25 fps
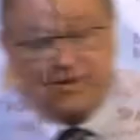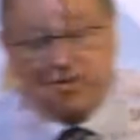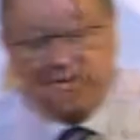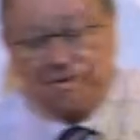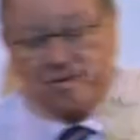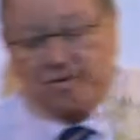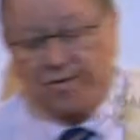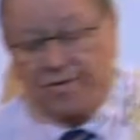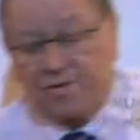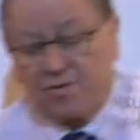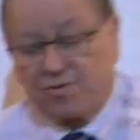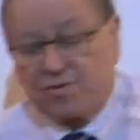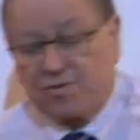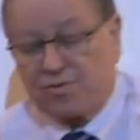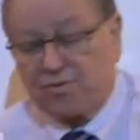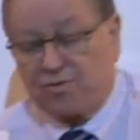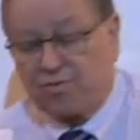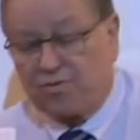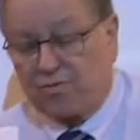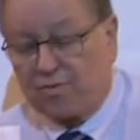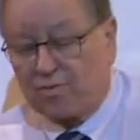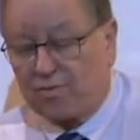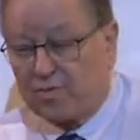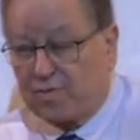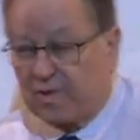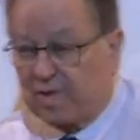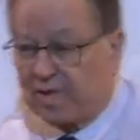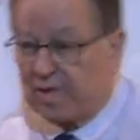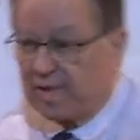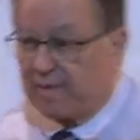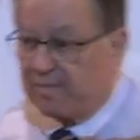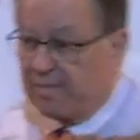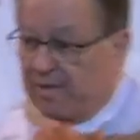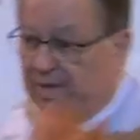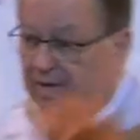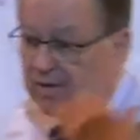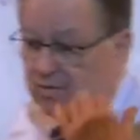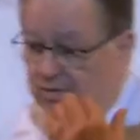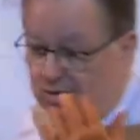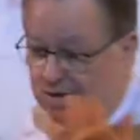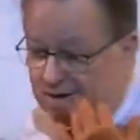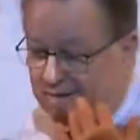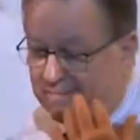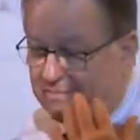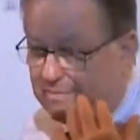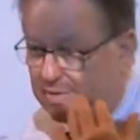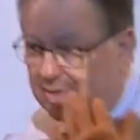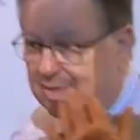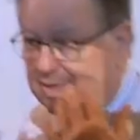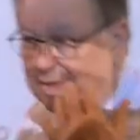and so on and so forth. But you
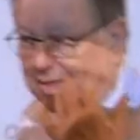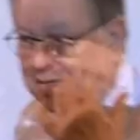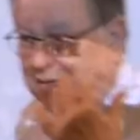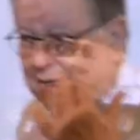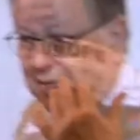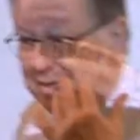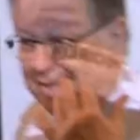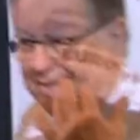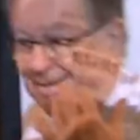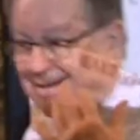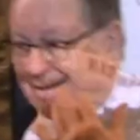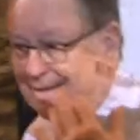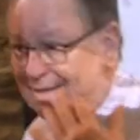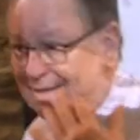have a